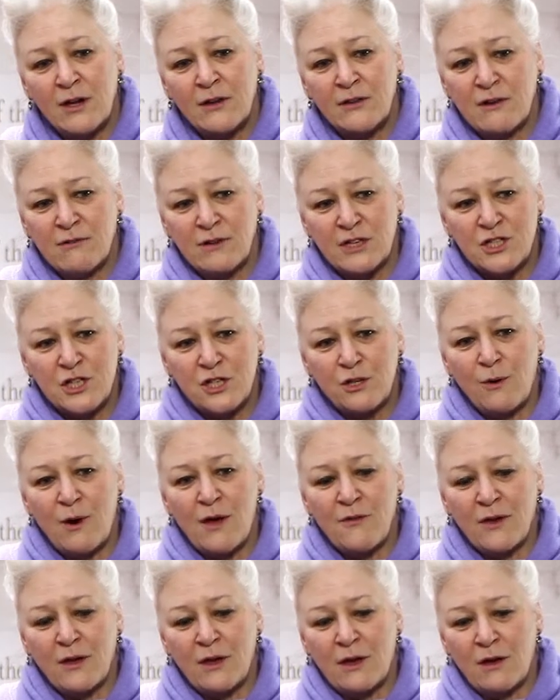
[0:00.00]
are, there are two
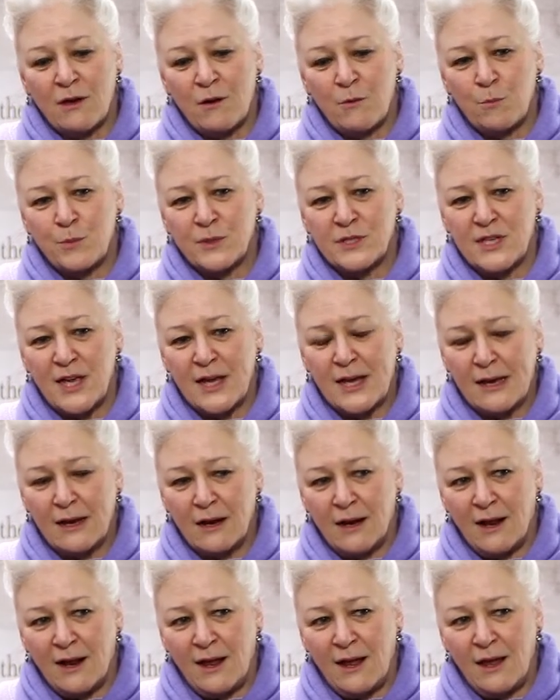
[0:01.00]
other
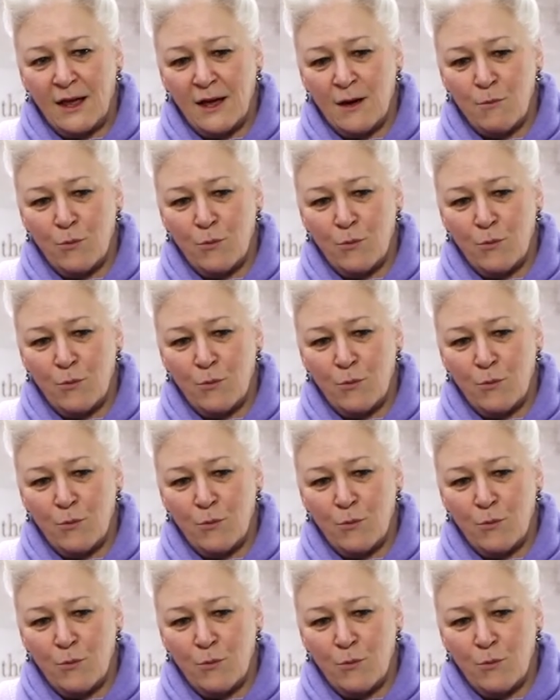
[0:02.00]
particularly